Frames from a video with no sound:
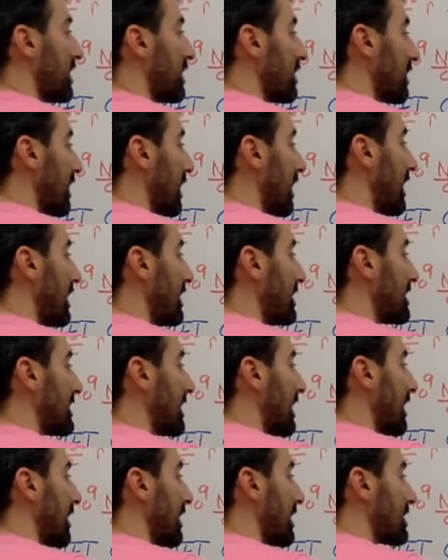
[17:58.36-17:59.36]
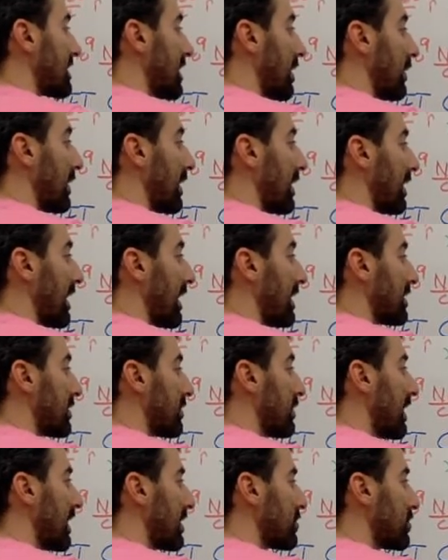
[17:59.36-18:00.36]
field line, say, that's going in that
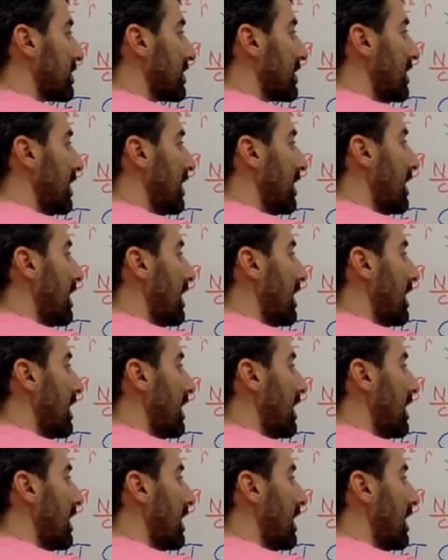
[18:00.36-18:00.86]
direction,